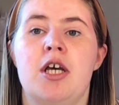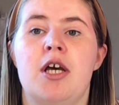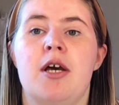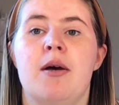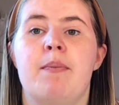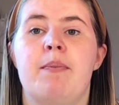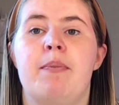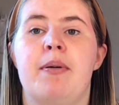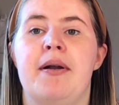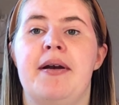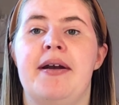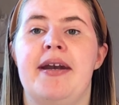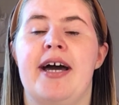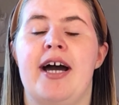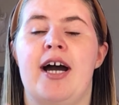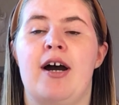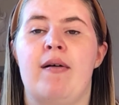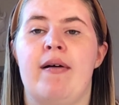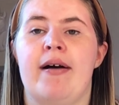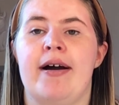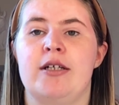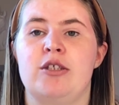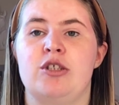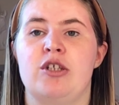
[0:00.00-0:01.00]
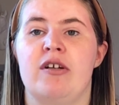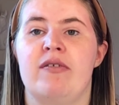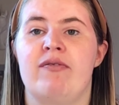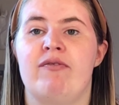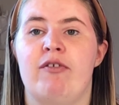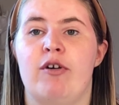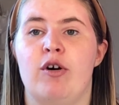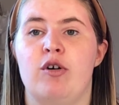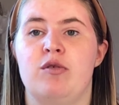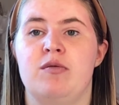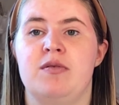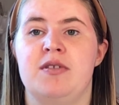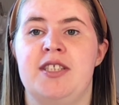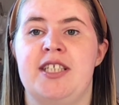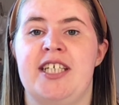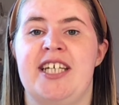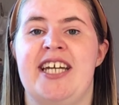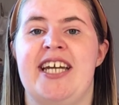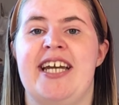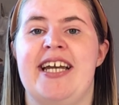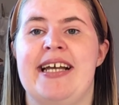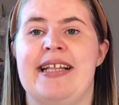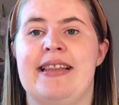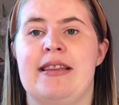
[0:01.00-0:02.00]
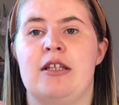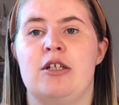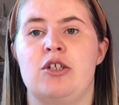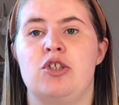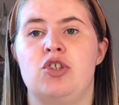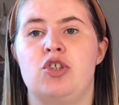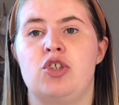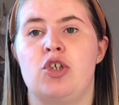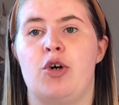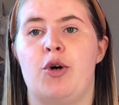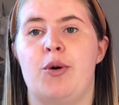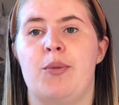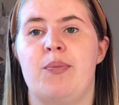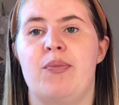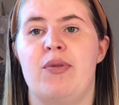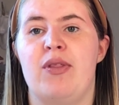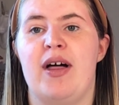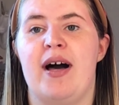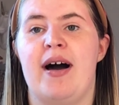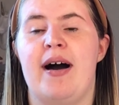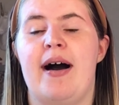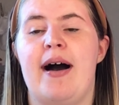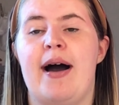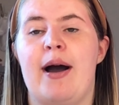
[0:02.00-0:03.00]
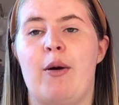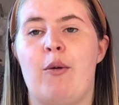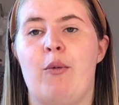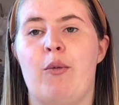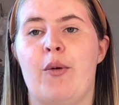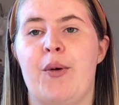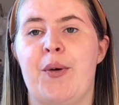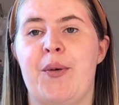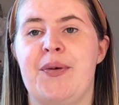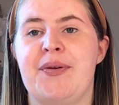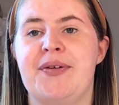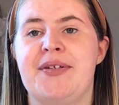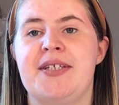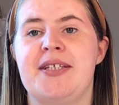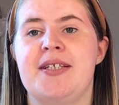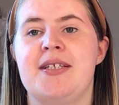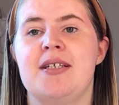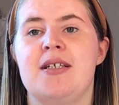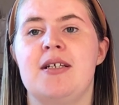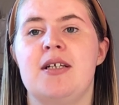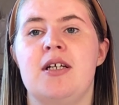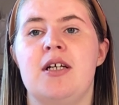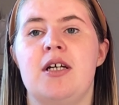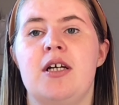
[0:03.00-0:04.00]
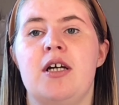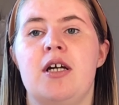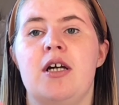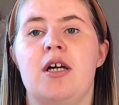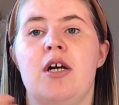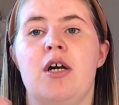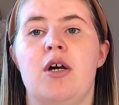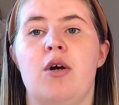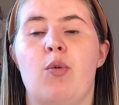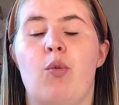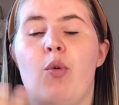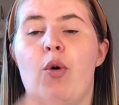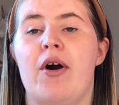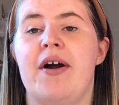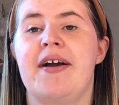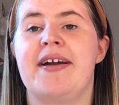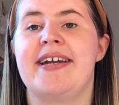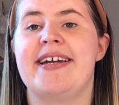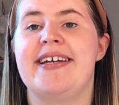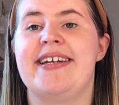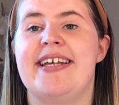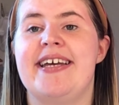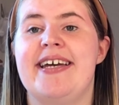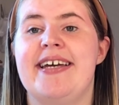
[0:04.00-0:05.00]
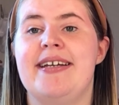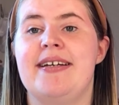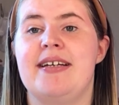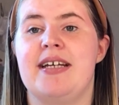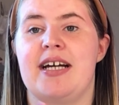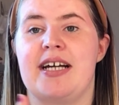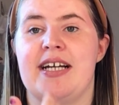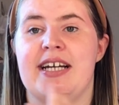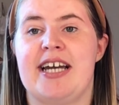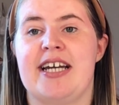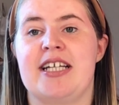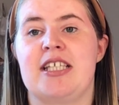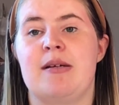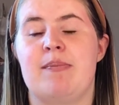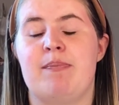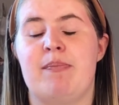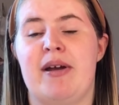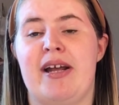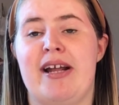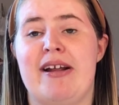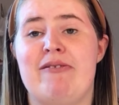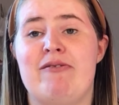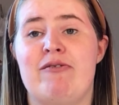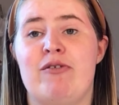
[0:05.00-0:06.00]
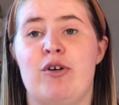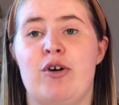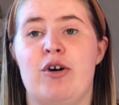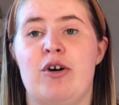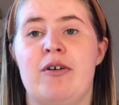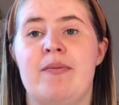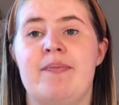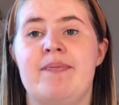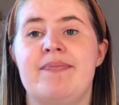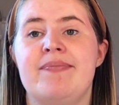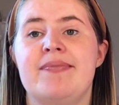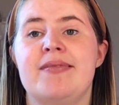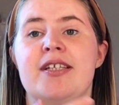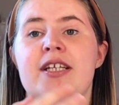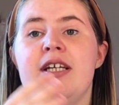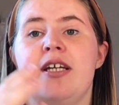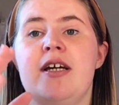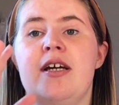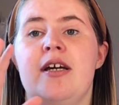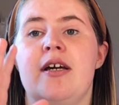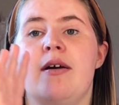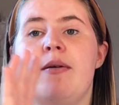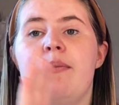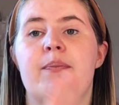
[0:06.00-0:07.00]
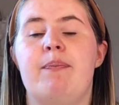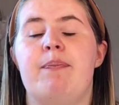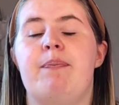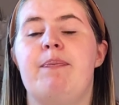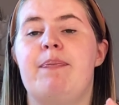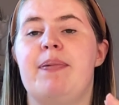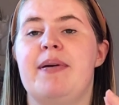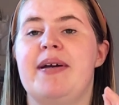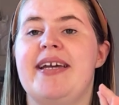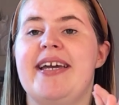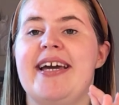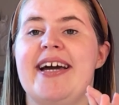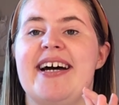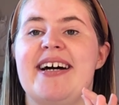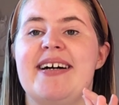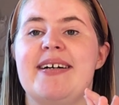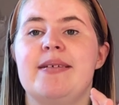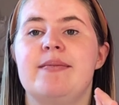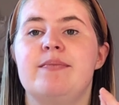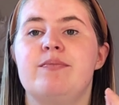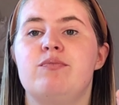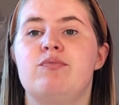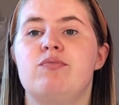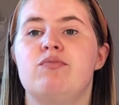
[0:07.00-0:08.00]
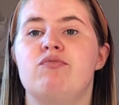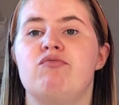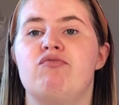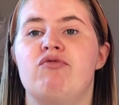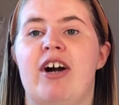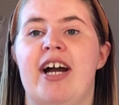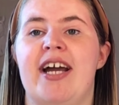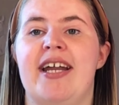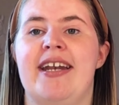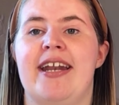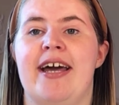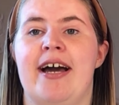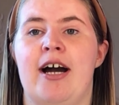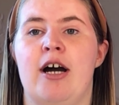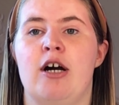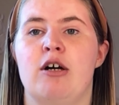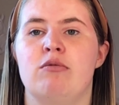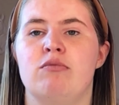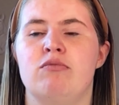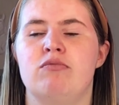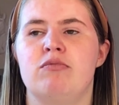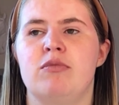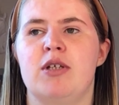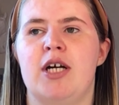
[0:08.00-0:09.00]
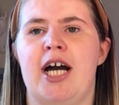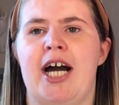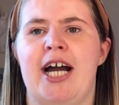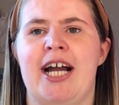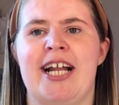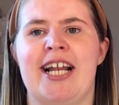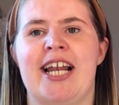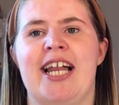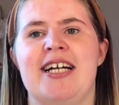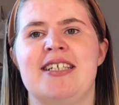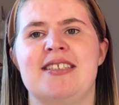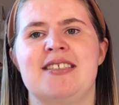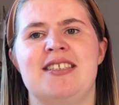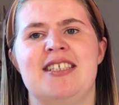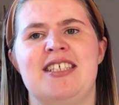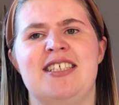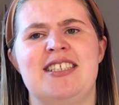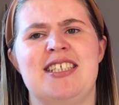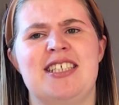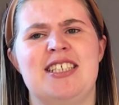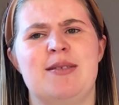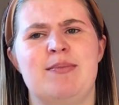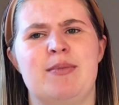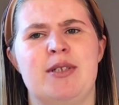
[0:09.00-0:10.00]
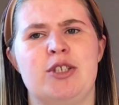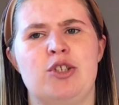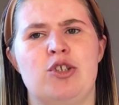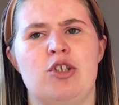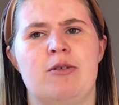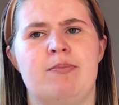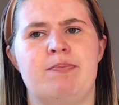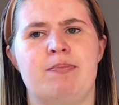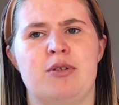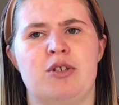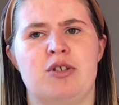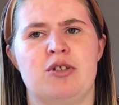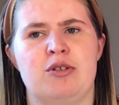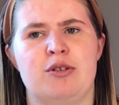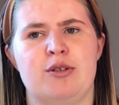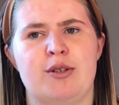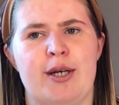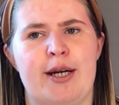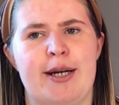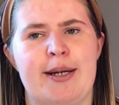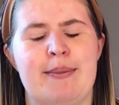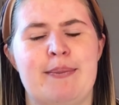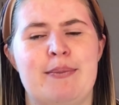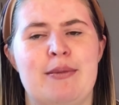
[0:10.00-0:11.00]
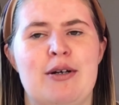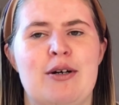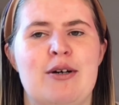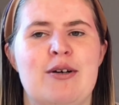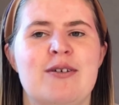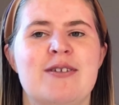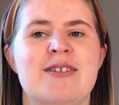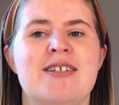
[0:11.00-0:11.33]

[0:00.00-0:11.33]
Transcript: but now I just volunteer in the shop that I was working in and getting paid for. But yeah, right now at class, this is my job because I'm not